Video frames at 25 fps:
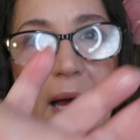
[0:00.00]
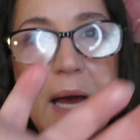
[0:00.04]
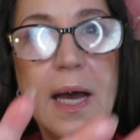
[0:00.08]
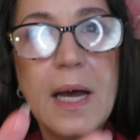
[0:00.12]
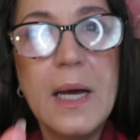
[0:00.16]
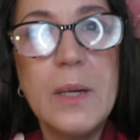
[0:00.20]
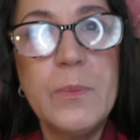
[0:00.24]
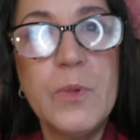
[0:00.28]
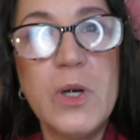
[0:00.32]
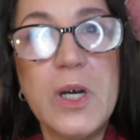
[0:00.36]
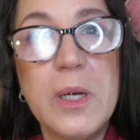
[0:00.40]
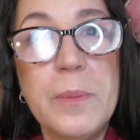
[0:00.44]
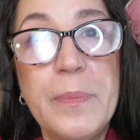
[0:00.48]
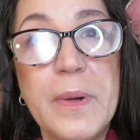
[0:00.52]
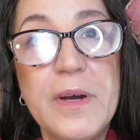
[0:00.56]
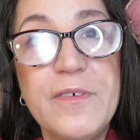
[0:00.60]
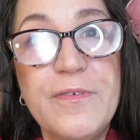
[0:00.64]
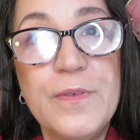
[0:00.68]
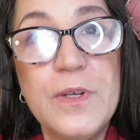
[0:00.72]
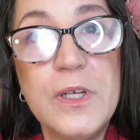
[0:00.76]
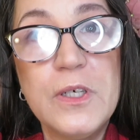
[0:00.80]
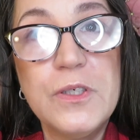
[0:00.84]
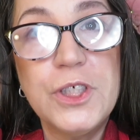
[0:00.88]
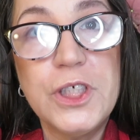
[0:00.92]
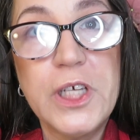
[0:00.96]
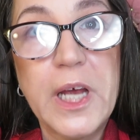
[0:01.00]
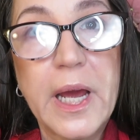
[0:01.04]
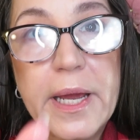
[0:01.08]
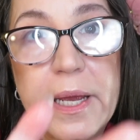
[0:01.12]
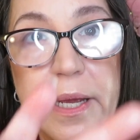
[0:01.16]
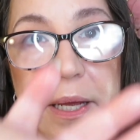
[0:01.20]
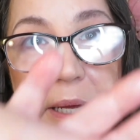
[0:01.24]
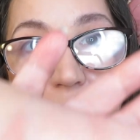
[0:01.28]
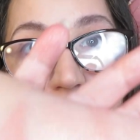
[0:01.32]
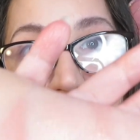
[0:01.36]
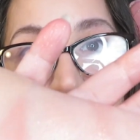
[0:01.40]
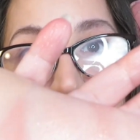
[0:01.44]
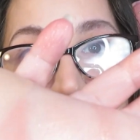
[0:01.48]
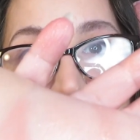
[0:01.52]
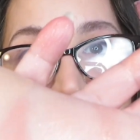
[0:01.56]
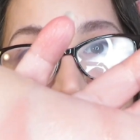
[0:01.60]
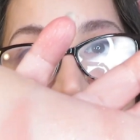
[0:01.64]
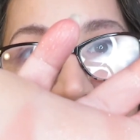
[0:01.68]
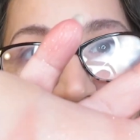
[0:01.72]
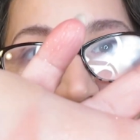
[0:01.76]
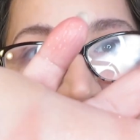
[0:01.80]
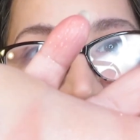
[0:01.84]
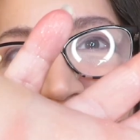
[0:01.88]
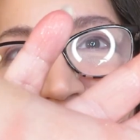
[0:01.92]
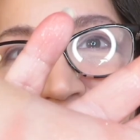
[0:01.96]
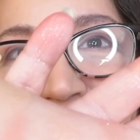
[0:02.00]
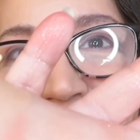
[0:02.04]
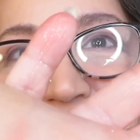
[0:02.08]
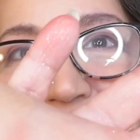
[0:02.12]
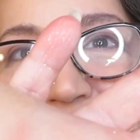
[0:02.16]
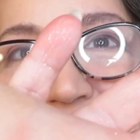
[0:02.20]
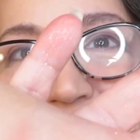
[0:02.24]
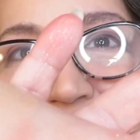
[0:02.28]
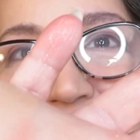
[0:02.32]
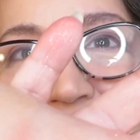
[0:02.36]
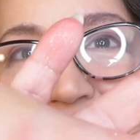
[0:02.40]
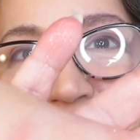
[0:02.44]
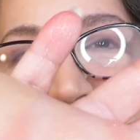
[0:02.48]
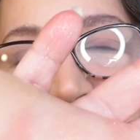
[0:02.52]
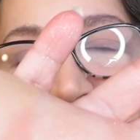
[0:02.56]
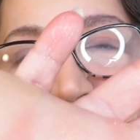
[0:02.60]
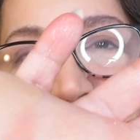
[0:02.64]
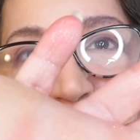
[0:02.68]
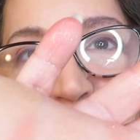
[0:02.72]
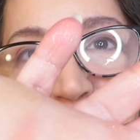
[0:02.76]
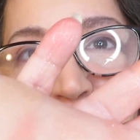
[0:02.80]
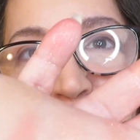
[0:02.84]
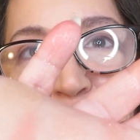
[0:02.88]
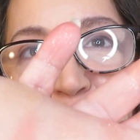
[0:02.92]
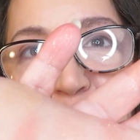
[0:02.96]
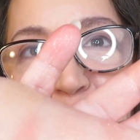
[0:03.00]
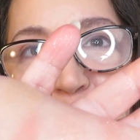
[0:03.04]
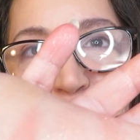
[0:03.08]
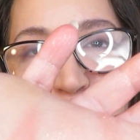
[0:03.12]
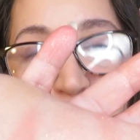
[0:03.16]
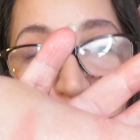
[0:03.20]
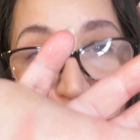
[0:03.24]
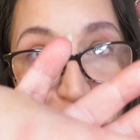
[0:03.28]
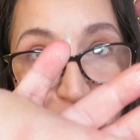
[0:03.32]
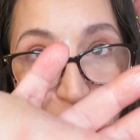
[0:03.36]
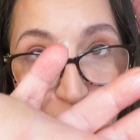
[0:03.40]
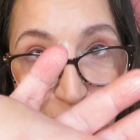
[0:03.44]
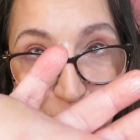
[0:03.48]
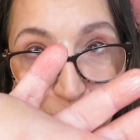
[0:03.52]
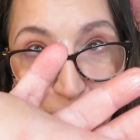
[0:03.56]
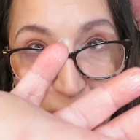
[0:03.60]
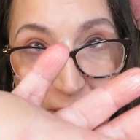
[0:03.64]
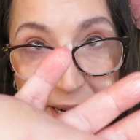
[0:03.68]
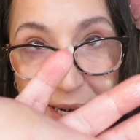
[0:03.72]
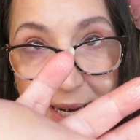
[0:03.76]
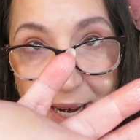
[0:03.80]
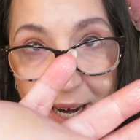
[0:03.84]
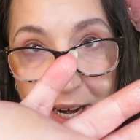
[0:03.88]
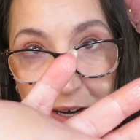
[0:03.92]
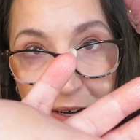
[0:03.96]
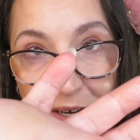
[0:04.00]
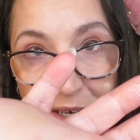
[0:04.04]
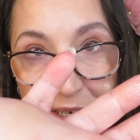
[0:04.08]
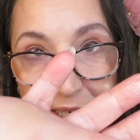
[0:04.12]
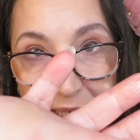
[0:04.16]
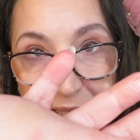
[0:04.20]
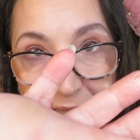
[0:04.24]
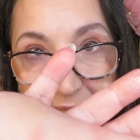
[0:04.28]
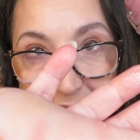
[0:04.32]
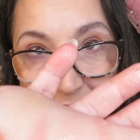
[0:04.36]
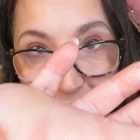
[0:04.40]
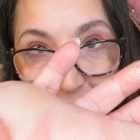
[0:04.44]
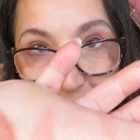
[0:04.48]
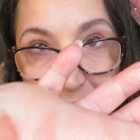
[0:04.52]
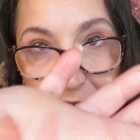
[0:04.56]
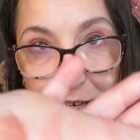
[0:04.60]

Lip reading: I'm wearing buffalo check as an ode to my heritage